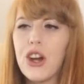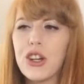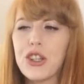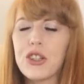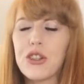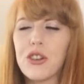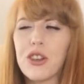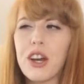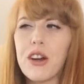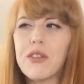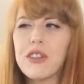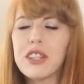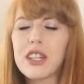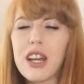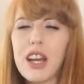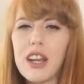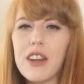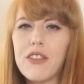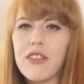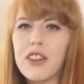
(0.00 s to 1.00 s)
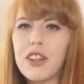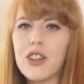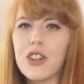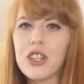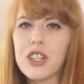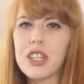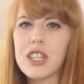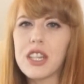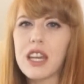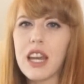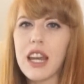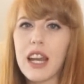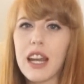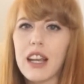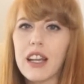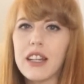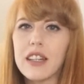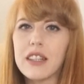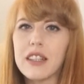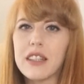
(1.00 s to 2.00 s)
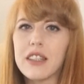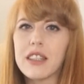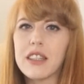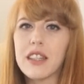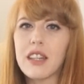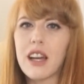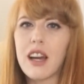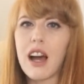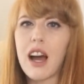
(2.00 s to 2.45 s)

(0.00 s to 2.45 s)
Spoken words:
So that was kind of interesting because